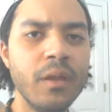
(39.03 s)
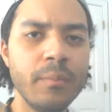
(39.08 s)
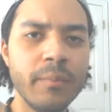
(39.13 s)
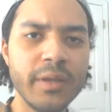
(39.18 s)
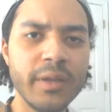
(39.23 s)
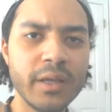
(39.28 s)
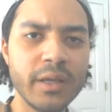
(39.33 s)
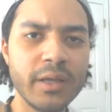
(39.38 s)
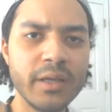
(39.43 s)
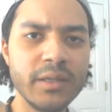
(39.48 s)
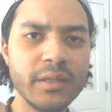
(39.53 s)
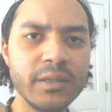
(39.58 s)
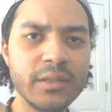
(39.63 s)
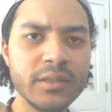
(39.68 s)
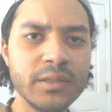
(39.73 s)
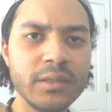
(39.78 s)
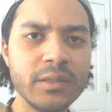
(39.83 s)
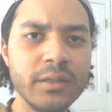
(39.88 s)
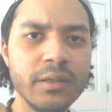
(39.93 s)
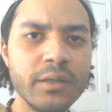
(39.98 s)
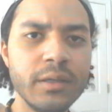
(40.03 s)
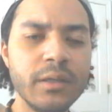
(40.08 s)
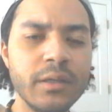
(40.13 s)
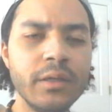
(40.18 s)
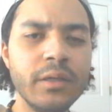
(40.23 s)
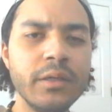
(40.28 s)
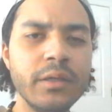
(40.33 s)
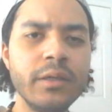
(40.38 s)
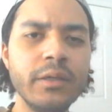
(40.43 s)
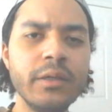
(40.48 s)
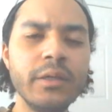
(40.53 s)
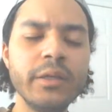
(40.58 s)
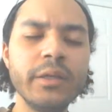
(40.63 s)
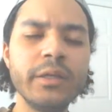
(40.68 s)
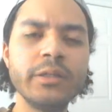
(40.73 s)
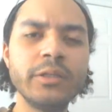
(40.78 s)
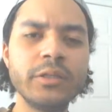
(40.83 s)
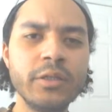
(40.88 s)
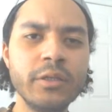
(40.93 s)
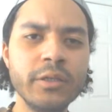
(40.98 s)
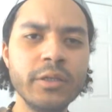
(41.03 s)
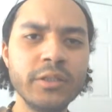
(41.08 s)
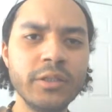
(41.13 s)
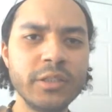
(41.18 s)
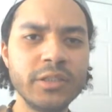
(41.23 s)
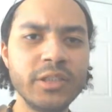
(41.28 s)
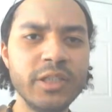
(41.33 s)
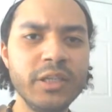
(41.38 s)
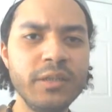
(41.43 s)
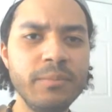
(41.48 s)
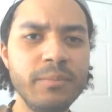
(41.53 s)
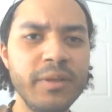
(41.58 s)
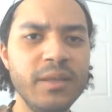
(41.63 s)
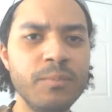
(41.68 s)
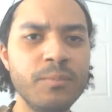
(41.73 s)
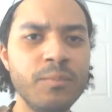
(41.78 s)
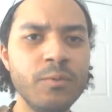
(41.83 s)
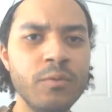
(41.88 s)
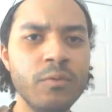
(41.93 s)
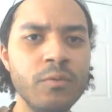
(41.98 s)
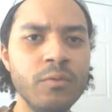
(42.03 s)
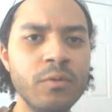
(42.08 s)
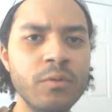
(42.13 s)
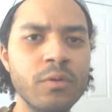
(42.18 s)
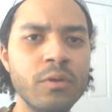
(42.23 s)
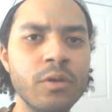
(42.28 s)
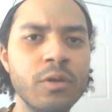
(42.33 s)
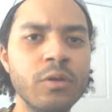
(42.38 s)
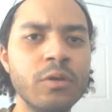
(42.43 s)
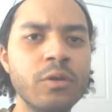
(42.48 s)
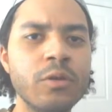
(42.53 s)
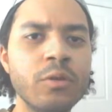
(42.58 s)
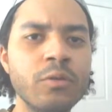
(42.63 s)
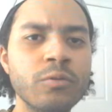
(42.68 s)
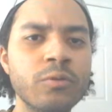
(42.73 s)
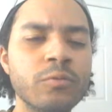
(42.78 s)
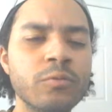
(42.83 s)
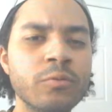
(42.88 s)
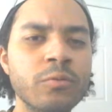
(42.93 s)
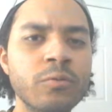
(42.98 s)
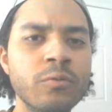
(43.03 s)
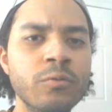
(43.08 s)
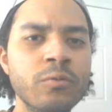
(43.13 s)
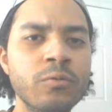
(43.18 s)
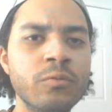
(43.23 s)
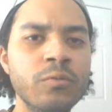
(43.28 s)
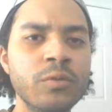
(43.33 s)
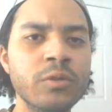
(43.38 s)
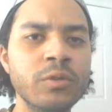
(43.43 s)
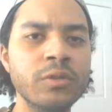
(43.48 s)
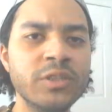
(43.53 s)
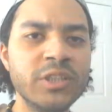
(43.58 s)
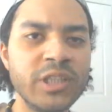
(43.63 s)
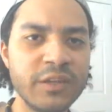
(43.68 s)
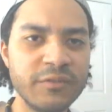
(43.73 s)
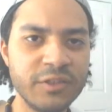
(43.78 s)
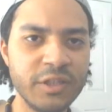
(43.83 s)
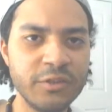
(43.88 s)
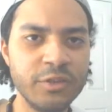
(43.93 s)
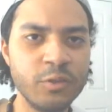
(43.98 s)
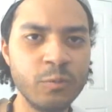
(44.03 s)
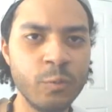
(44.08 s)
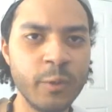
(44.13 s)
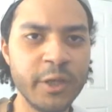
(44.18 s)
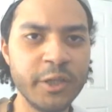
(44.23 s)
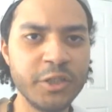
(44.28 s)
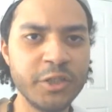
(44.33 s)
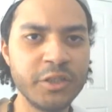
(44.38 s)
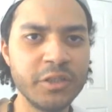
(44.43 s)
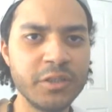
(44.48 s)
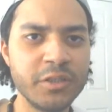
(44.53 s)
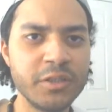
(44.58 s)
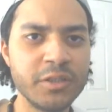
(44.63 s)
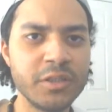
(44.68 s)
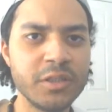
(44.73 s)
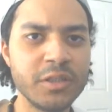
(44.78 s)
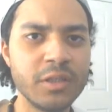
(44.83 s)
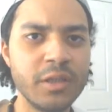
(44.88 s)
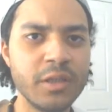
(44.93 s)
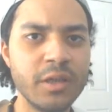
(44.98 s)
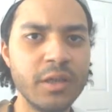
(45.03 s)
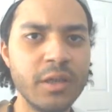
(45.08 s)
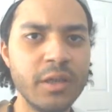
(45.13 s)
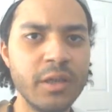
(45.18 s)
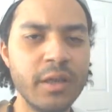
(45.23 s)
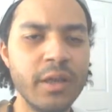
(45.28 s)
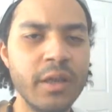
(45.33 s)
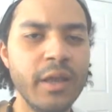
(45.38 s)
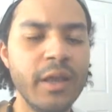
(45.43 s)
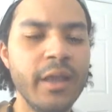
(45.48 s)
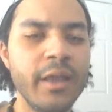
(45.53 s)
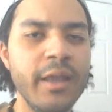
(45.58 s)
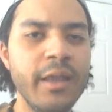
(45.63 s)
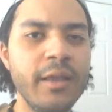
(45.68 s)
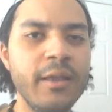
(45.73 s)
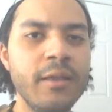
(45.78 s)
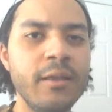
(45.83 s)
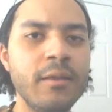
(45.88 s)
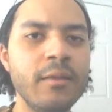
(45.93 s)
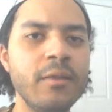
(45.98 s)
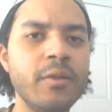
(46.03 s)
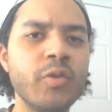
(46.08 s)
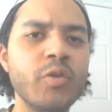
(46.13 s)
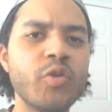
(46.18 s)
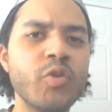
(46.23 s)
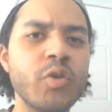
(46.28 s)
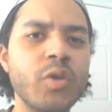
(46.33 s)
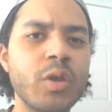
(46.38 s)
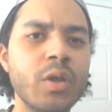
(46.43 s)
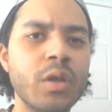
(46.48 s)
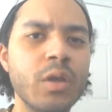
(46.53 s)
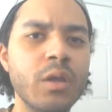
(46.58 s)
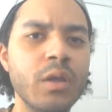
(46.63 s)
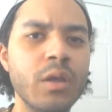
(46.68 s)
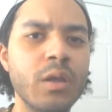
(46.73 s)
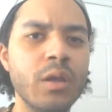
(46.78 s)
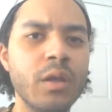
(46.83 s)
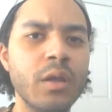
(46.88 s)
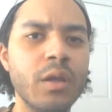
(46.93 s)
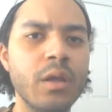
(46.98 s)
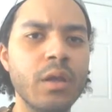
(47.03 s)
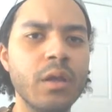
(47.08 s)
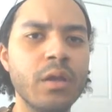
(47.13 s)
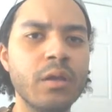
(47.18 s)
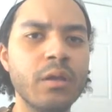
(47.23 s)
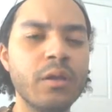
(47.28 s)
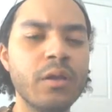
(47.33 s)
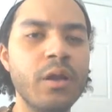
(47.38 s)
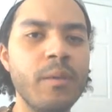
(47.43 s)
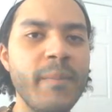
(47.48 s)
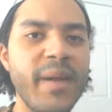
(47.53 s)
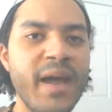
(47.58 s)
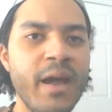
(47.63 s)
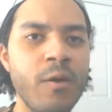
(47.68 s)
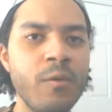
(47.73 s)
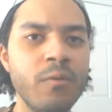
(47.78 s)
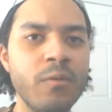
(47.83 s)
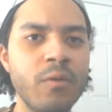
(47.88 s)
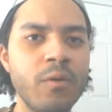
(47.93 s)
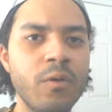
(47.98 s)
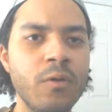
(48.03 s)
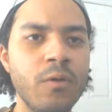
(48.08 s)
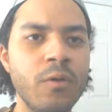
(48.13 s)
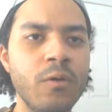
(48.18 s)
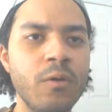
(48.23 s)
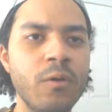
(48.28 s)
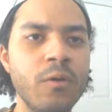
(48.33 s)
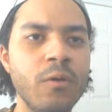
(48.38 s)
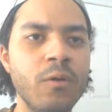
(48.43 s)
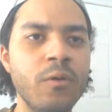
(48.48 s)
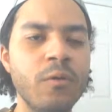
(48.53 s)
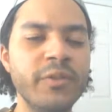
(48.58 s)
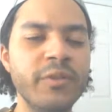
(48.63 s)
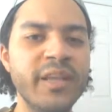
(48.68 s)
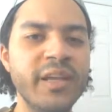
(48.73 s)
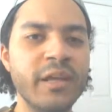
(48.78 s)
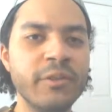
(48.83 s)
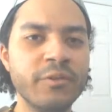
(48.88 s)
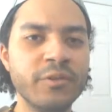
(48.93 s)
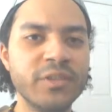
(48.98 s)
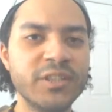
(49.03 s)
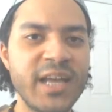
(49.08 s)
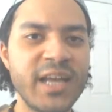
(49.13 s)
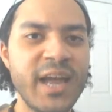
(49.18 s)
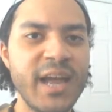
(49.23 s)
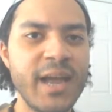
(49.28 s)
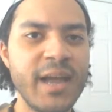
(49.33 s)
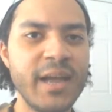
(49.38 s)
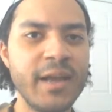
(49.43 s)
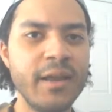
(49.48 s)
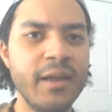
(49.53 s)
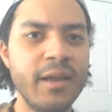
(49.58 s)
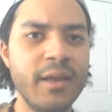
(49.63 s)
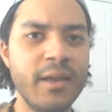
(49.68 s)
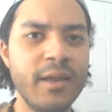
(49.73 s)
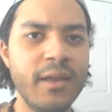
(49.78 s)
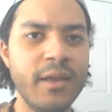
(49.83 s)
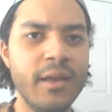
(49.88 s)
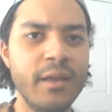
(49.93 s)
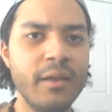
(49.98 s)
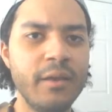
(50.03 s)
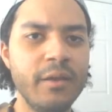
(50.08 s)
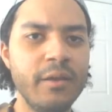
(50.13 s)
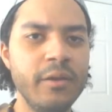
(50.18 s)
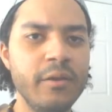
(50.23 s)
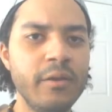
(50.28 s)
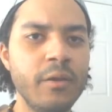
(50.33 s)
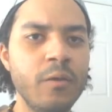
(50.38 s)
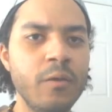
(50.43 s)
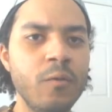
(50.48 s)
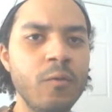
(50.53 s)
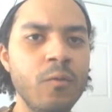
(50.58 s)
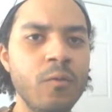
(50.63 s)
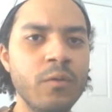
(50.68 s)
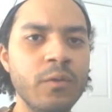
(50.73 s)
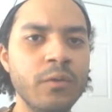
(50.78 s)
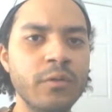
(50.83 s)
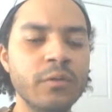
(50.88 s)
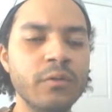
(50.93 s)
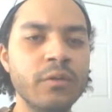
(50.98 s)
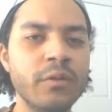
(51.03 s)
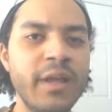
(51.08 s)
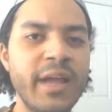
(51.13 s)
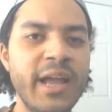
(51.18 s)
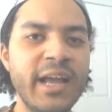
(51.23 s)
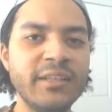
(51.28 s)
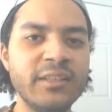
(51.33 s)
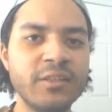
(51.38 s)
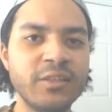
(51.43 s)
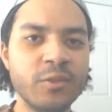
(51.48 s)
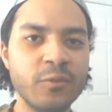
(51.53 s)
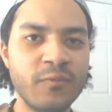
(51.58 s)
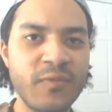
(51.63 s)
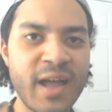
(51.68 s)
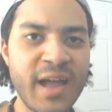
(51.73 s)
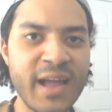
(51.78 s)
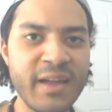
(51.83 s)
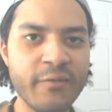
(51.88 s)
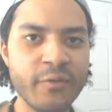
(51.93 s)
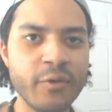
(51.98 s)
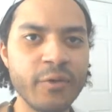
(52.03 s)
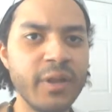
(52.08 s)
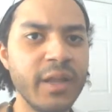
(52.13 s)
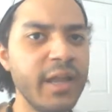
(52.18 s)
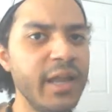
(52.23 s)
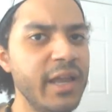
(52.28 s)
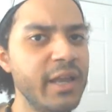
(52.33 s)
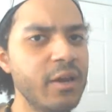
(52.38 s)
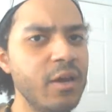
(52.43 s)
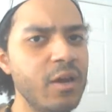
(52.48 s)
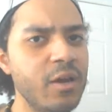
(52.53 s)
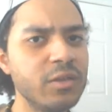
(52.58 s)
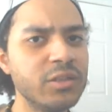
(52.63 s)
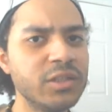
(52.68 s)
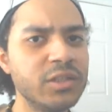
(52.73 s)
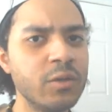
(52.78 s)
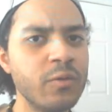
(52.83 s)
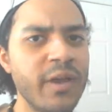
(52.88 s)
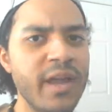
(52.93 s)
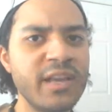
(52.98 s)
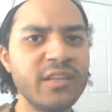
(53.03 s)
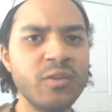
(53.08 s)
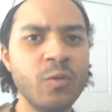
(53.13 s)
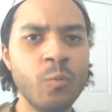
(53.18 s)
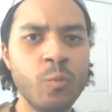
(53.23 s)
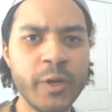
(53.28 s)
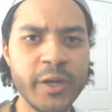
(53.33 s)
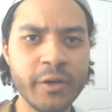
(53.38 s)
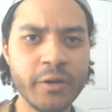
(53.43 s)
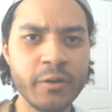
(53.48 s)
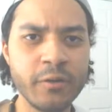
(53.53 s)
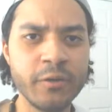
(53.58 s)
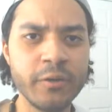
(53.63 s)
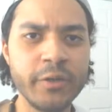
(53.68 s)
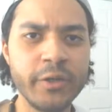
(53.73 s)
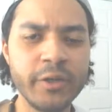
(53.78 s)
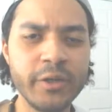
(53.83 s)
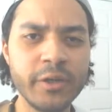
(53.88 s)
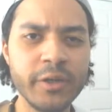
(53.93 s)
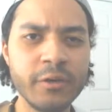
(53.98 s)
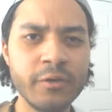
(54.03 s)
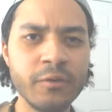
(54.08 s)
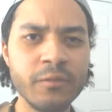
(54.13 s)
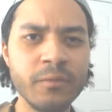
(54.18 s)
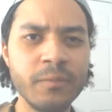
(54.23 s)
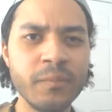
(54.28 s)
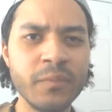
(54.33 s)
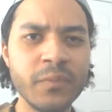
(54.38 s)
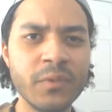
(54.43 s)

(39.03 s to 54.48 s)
because it's good to see people go through tough situations and come out on the other side, you know, as a survivor and also as a winner. You know,